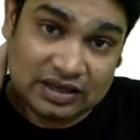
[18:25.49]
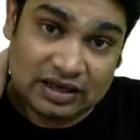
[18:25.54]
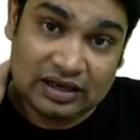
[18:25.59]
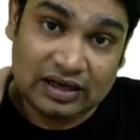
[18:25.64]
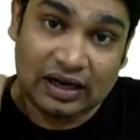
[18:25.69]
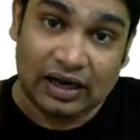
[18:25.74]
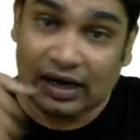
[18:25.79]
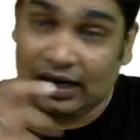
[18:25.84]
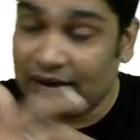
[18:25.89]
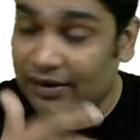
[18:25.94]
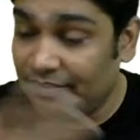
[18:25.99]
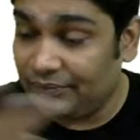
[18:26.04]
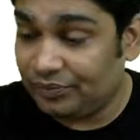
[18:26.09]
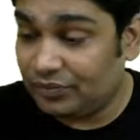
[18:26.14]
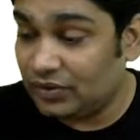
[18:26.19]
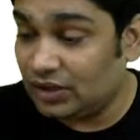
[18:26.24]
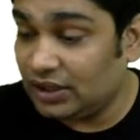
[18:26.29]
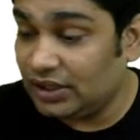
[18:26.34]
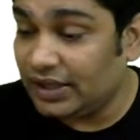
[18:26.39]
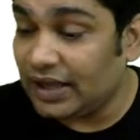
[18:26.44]
and
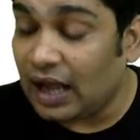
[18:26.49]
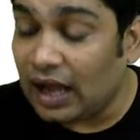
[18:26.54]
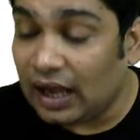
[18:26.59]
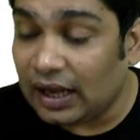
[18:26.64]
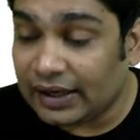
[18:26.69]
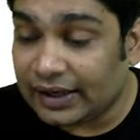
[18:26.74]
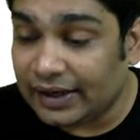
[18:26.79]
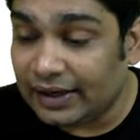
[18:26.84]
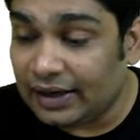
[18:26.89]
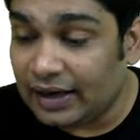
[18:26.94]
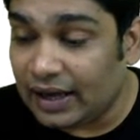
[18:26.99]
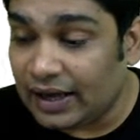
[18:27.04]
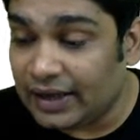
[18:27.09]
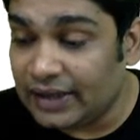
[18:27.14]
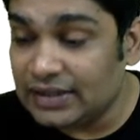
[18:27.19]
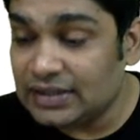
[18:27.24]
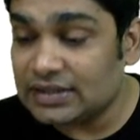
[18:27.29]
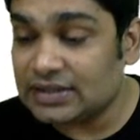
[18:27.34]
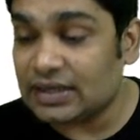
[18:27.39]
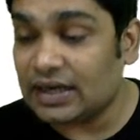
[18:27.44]
the R can lie
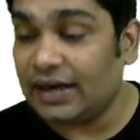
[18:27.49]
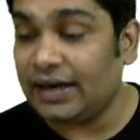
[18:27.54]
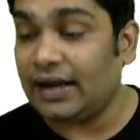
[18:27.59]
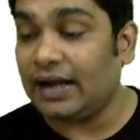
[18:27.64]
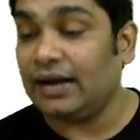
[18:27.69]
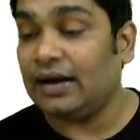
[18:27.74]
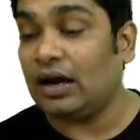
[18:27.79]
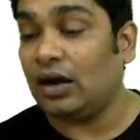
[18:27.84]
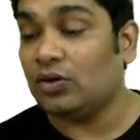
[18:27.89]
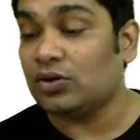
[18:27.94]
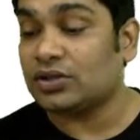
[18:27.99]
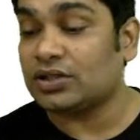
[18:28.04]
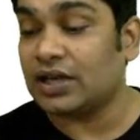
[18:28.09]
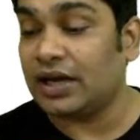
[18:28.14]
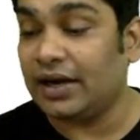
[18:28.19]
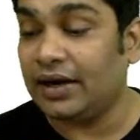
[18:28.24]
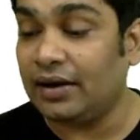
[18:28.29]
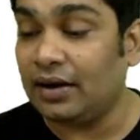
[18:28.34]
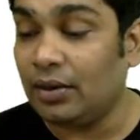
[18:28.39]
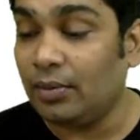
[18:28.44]
inside and
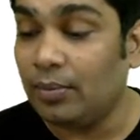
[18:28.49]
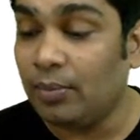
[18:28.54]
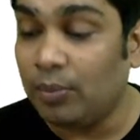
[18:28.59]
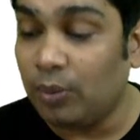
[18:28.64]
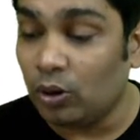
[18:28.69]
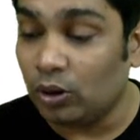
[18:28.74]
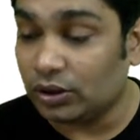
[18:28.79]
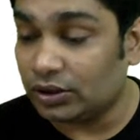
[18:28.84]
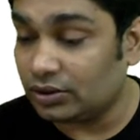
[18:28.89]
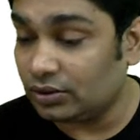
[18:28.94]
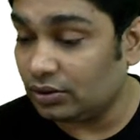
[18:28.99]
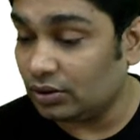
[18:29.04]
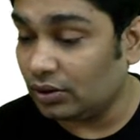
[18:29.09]
outside both.